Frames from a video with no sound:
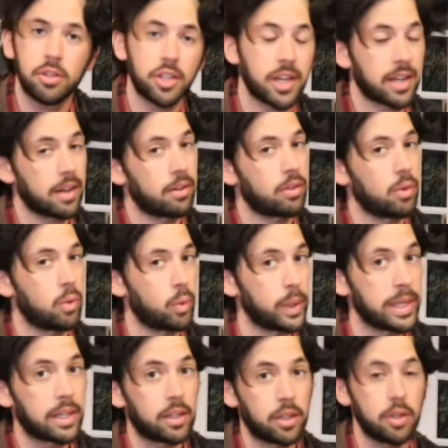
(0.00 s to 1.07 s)
check out the
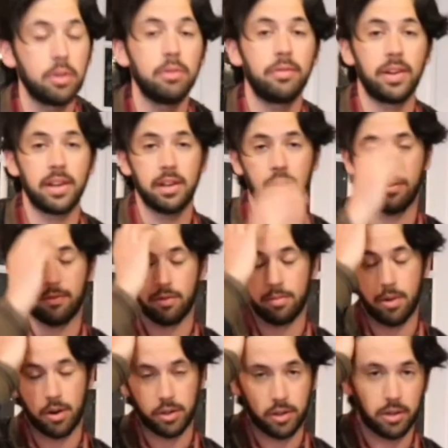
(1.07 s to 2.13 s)
week 2 video for
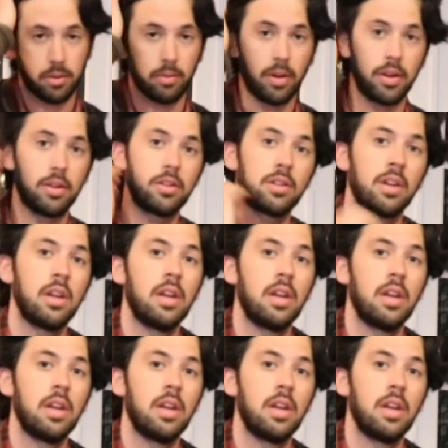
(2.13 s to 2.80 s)
March of the Runners